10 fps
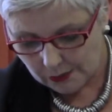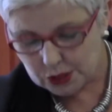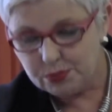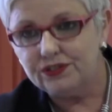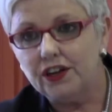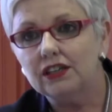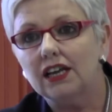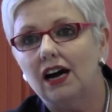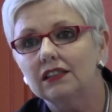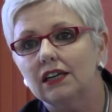I was
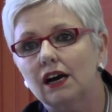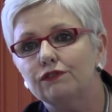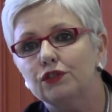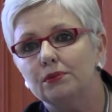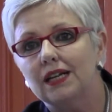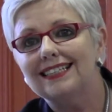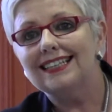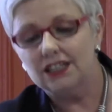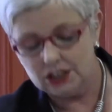profoundly uncomfortable and